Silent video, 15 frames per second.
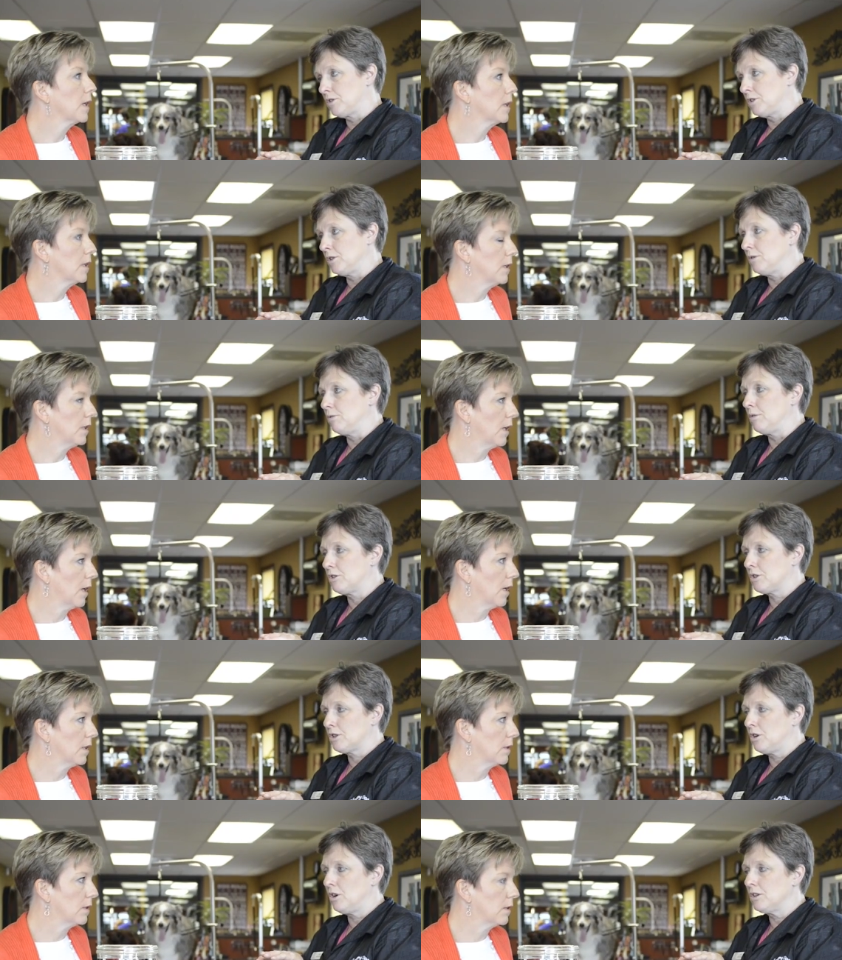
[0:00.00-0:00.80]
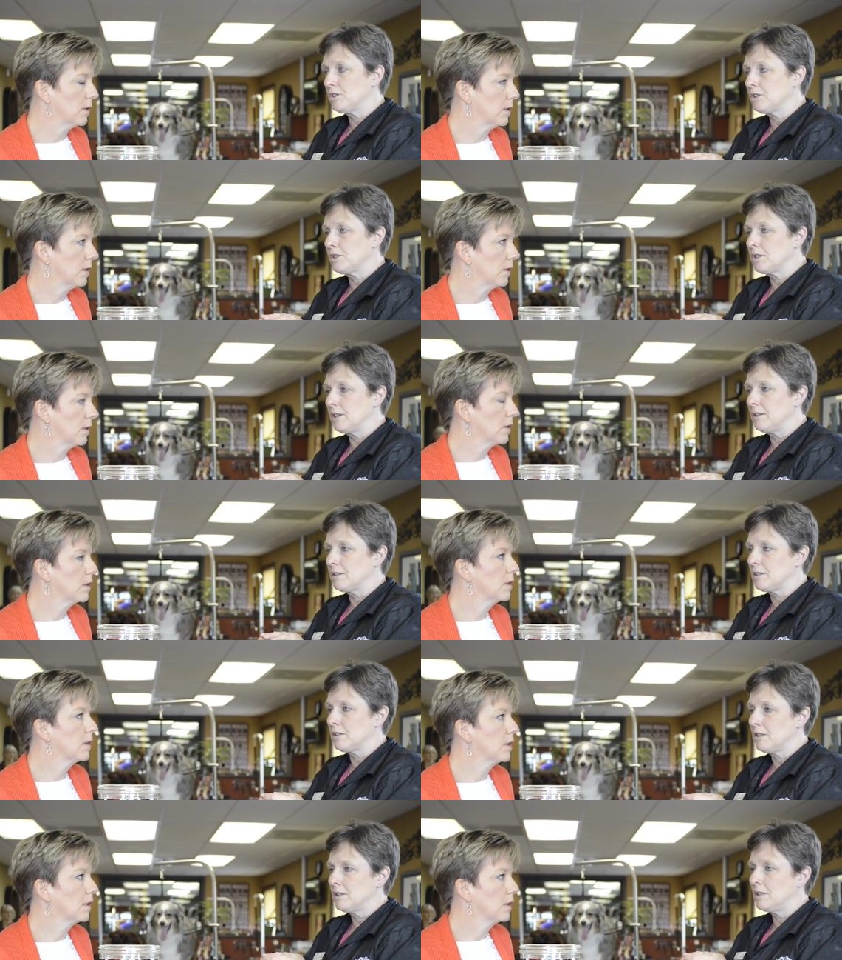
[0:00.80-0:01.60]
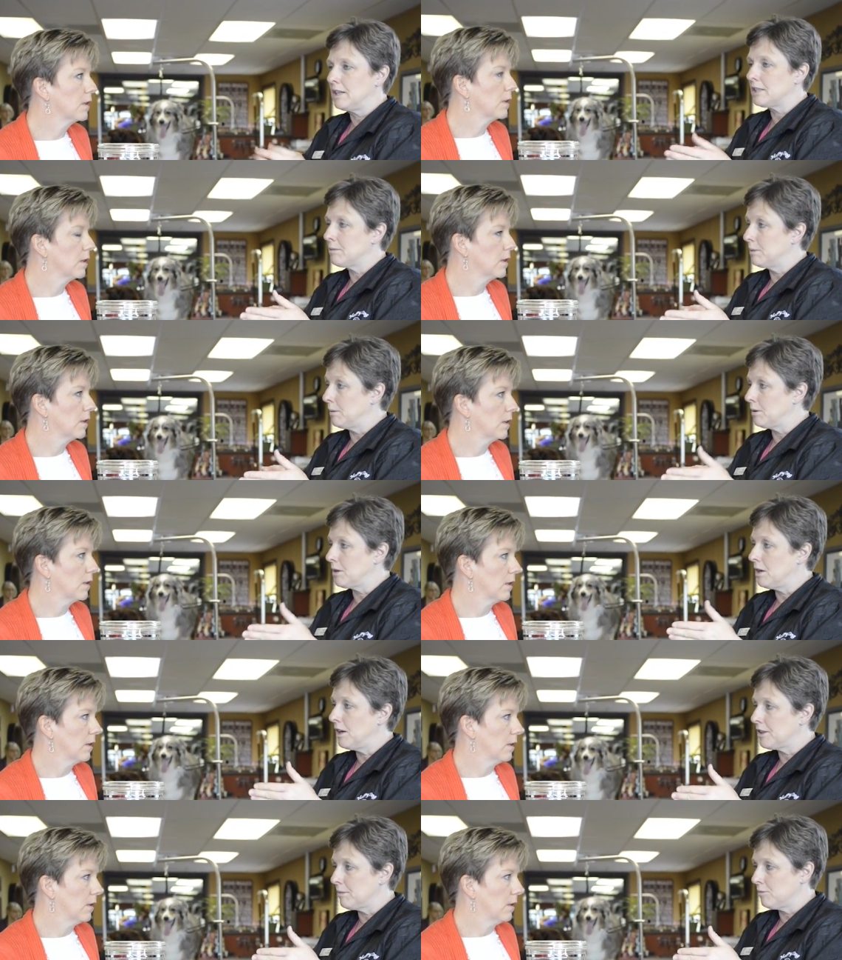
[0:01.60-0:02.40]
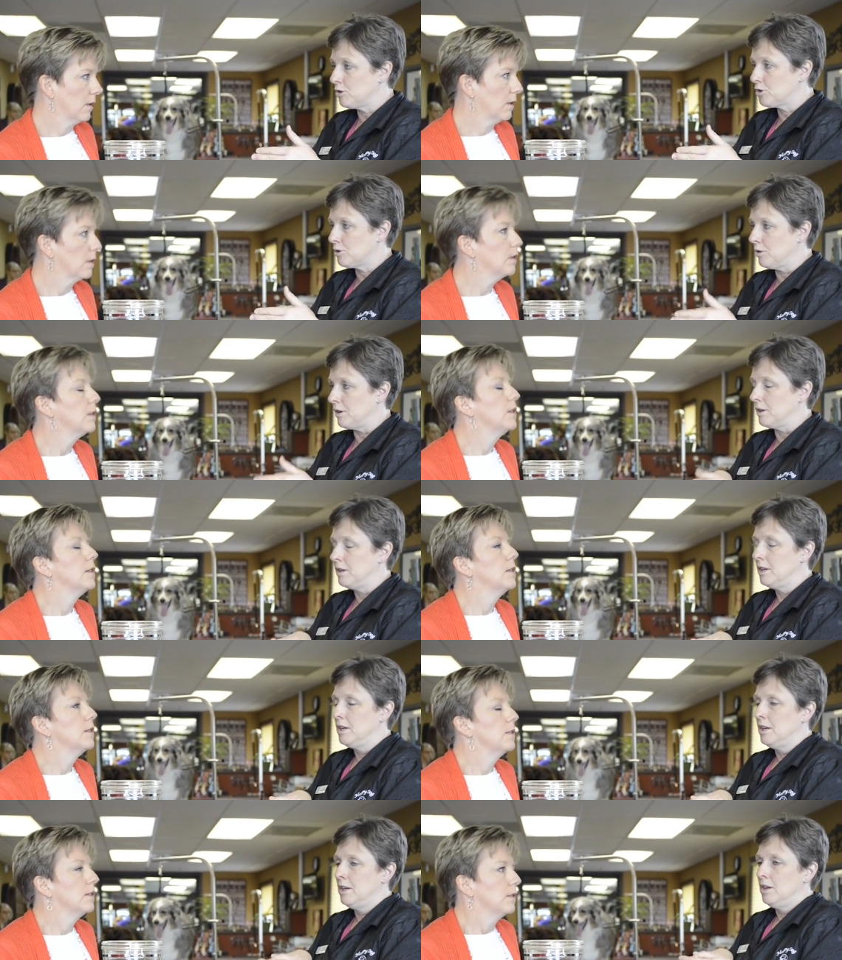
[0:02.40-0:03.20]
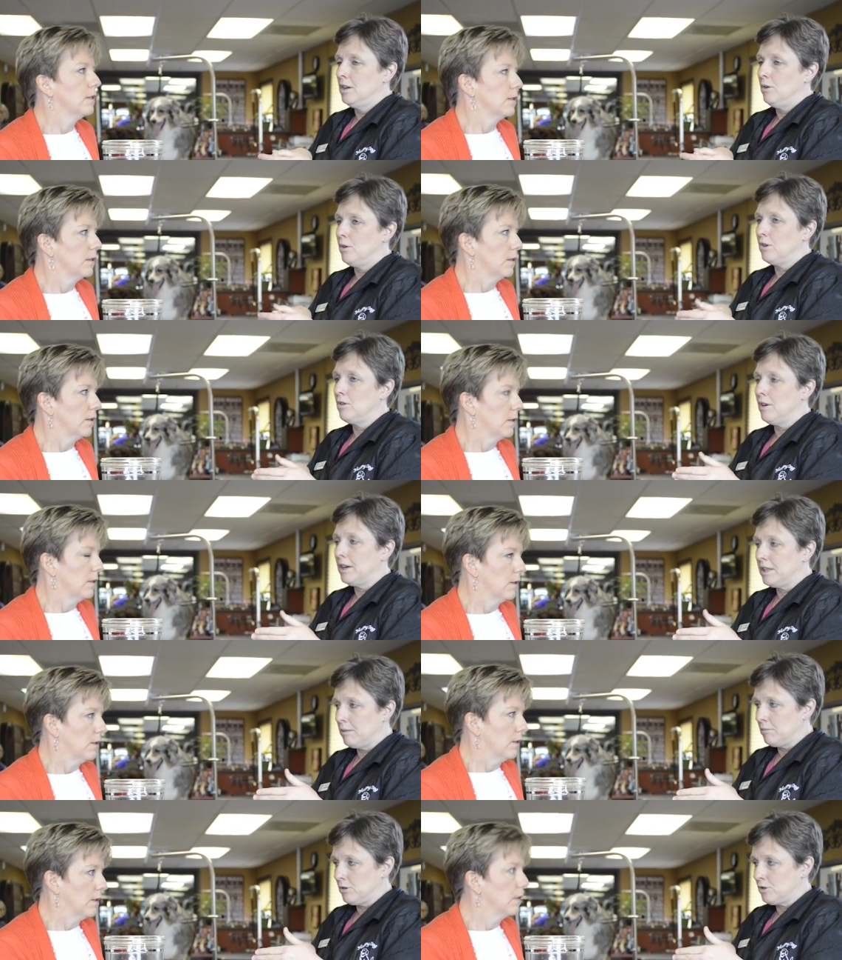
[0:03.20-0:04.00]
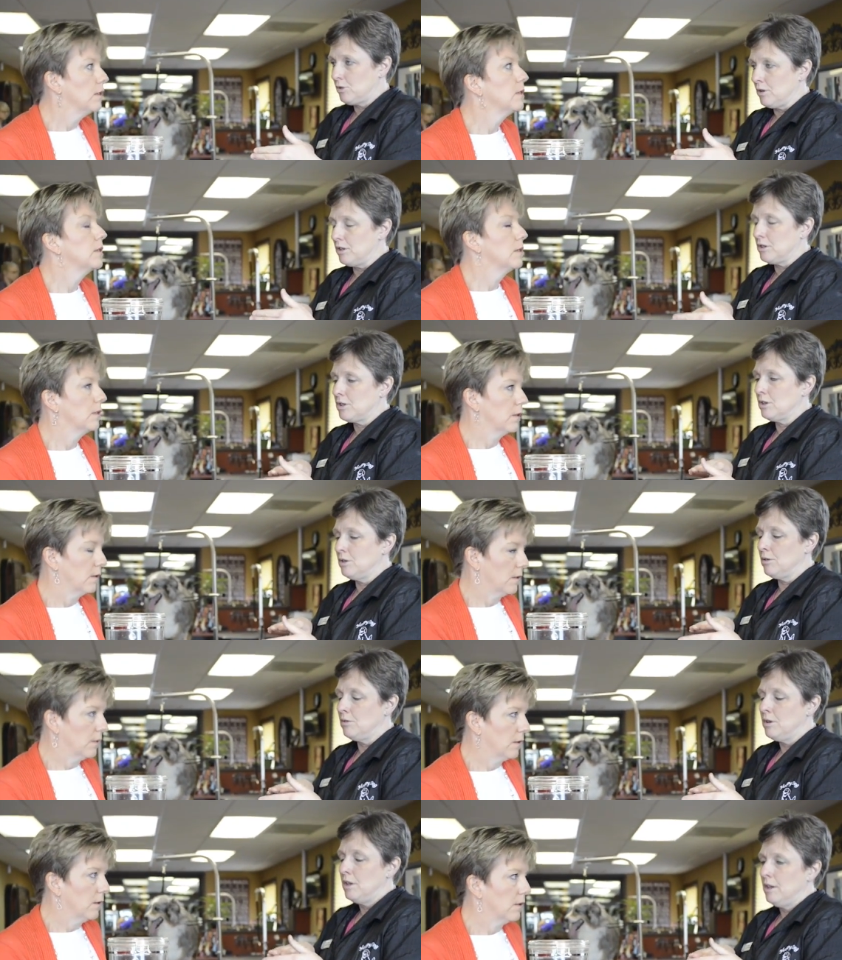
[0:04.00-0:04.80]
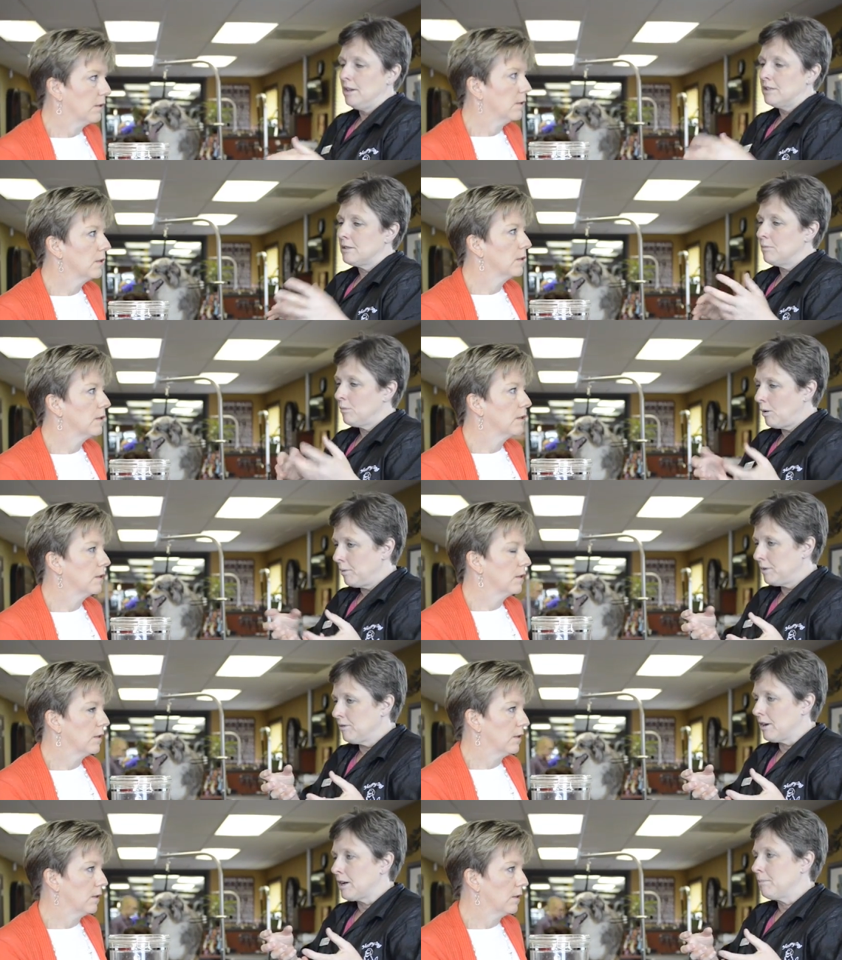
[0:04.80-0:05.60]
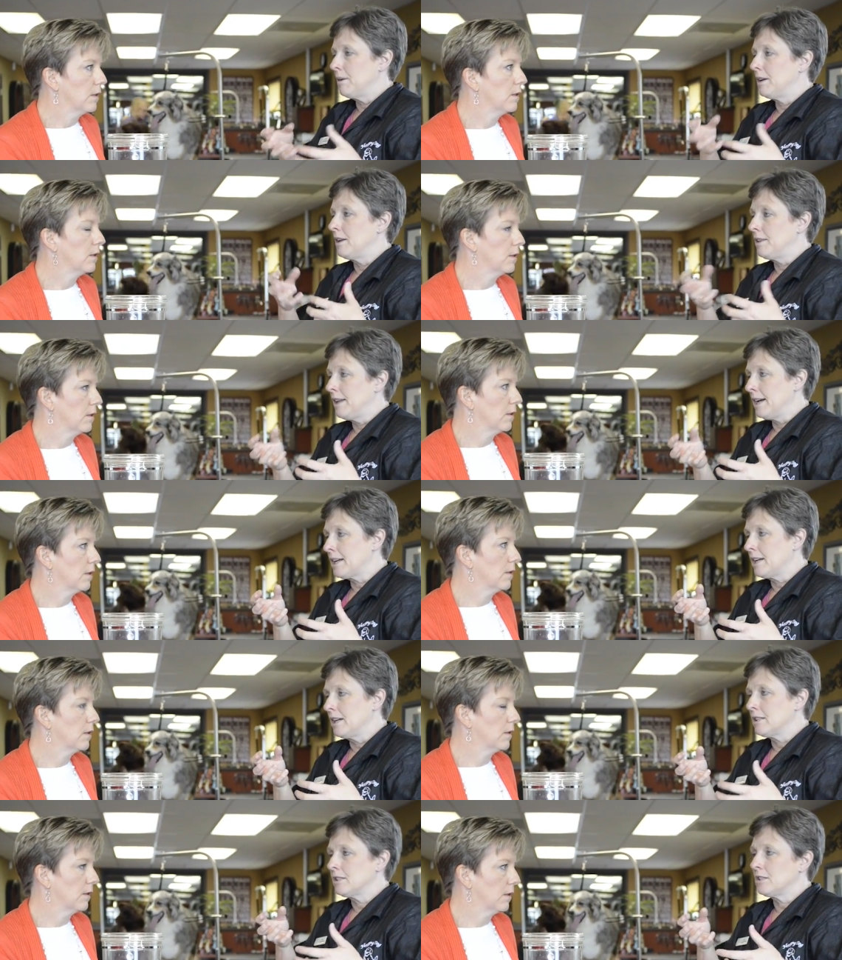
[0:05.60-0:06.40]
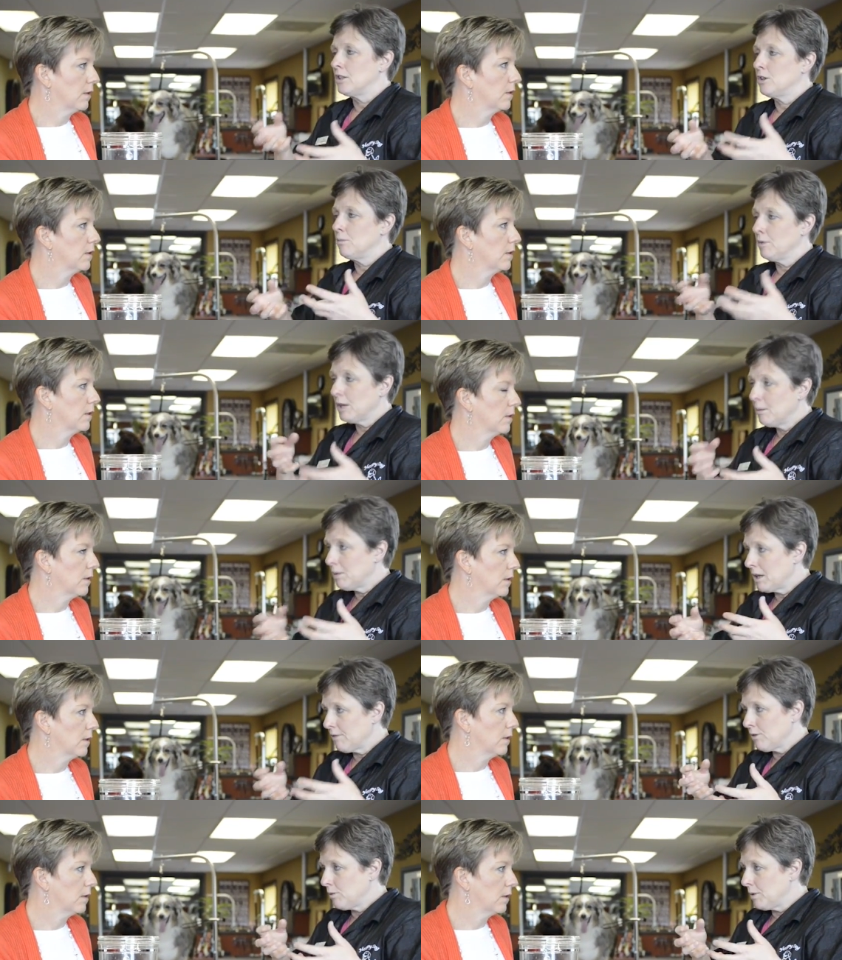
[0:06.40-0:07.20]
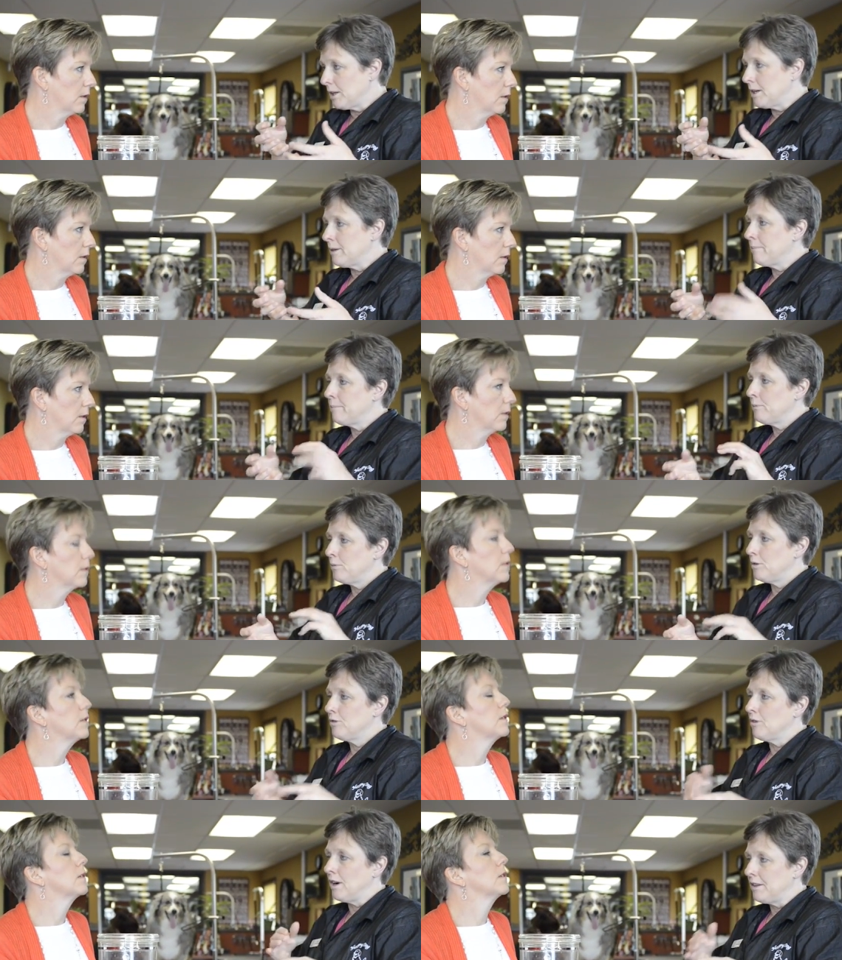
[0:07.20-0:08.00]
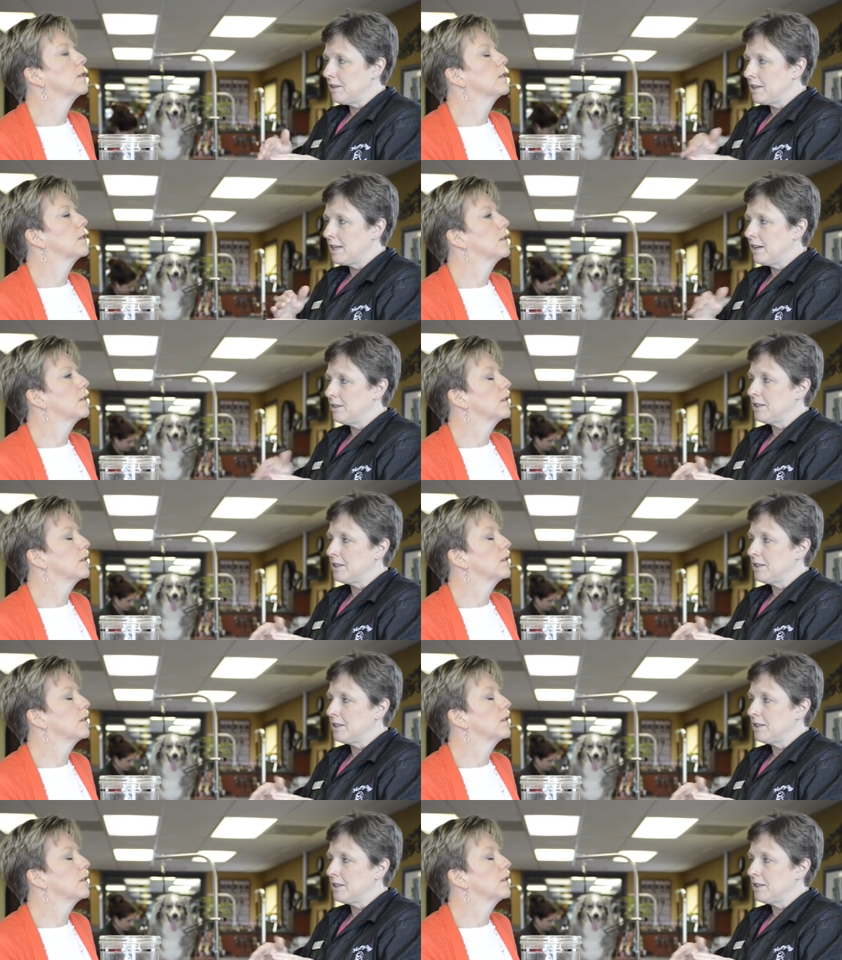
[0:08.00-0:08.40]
Speaker 1: too, which Yes. causes us not to be able to cut them as short or grind them as short. So what we recommend in that case is that you bring them in every week, we grind the nail